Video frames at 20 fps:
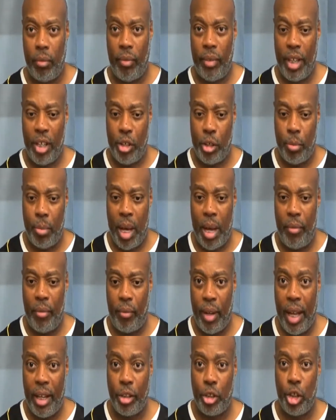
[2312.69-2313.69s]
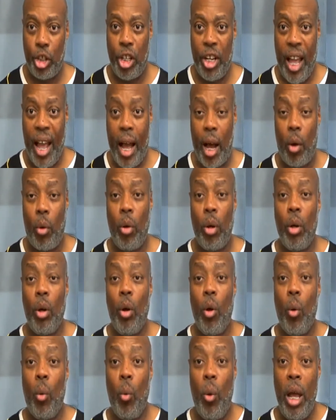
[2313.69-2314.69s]
Flesh of my flesh. Now,
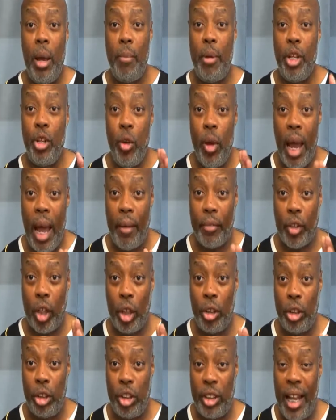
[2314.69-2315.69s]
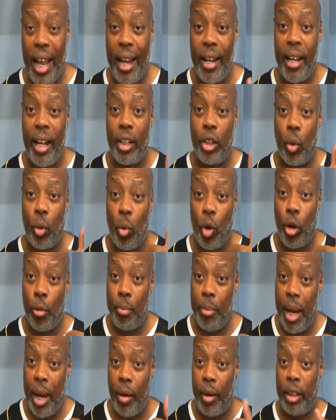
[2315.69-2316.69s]
women, you have to understand that the word
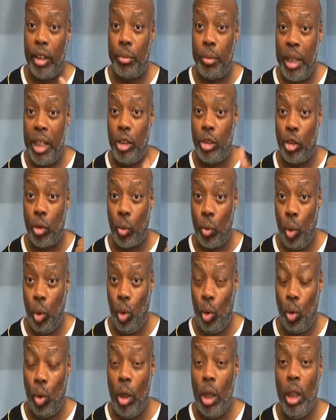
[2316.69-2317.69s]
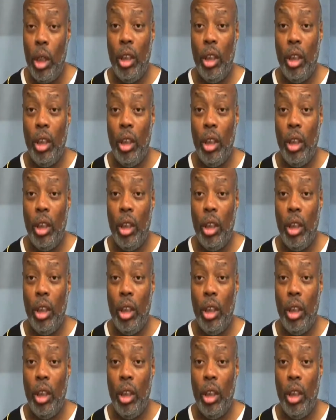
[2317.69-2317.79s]
marriage means to rule.